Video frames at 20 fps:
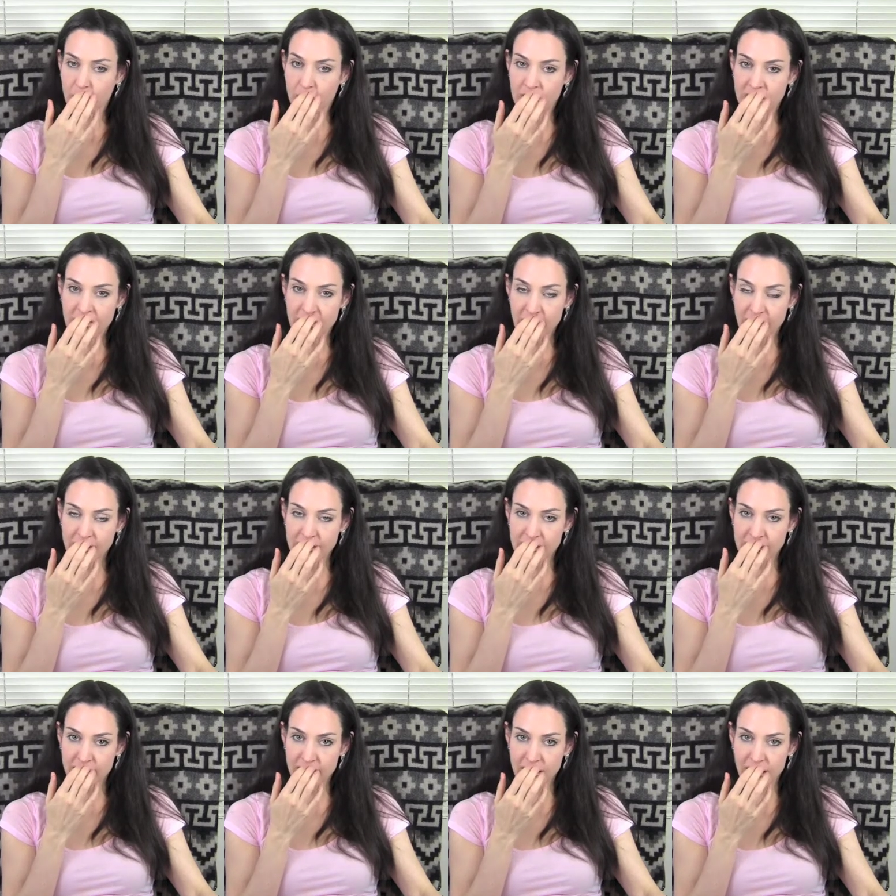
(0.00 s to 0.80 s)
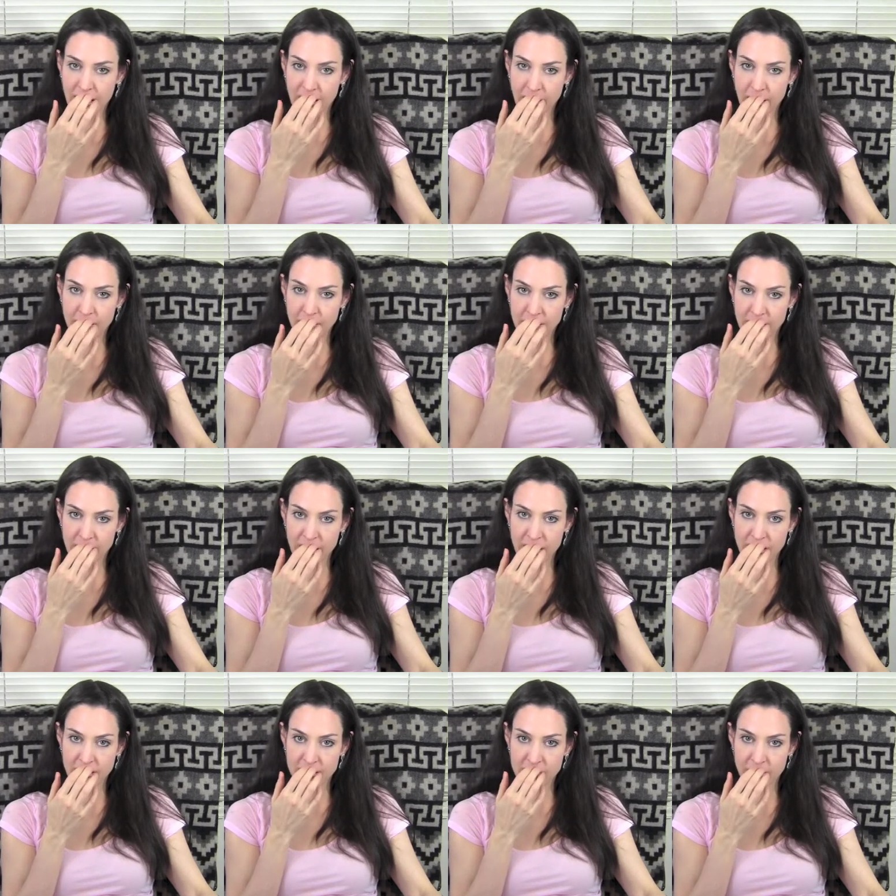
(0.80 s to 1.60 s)
when nothing came
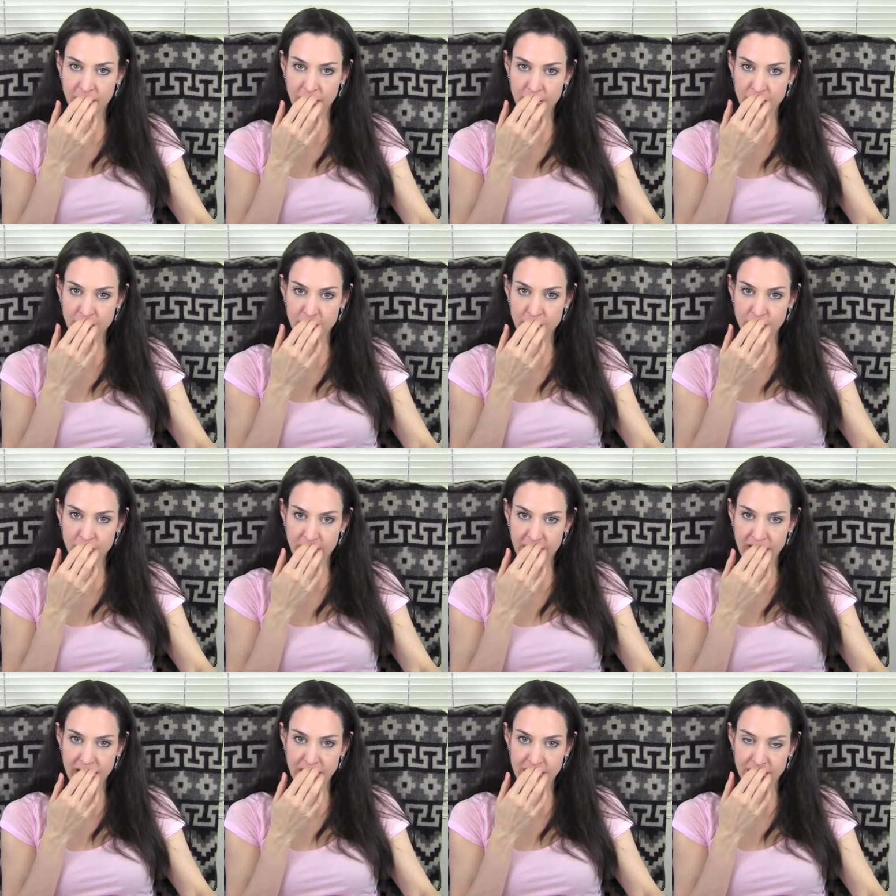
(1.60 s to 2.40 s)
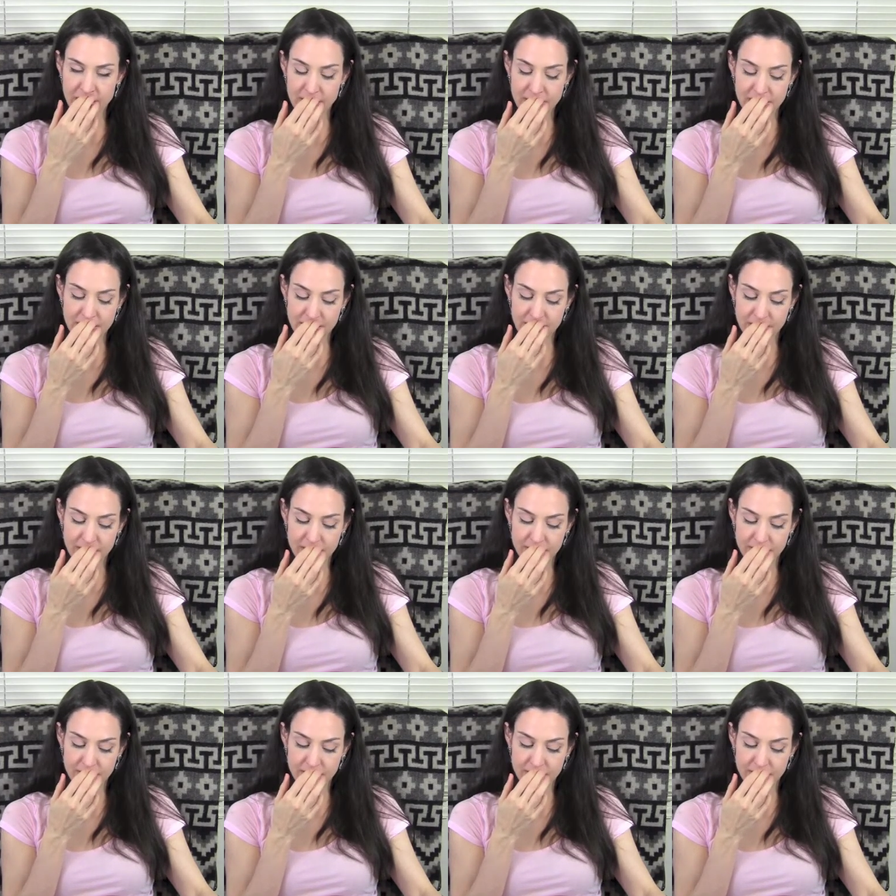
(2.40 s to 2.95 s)
to interrupt your peace.